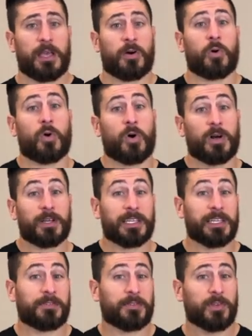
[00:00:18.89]
or
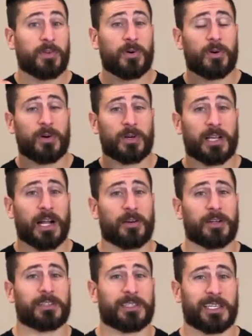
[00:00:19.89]
if you're
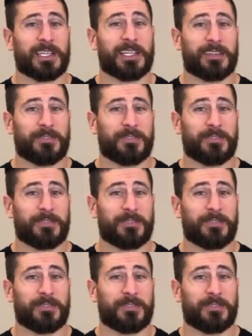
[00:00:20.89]
currently